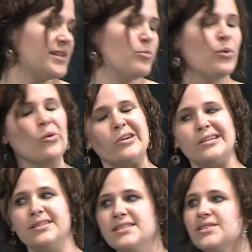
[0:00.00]

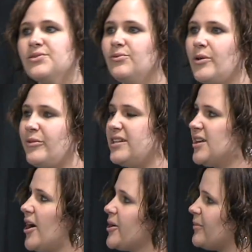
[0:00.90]
important when we
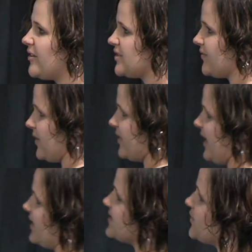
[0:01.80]
talk about different
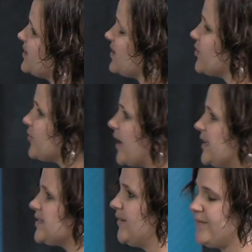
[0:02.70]
things. So it's a
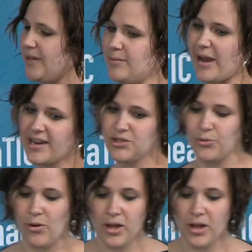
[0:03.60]
great feedback tool.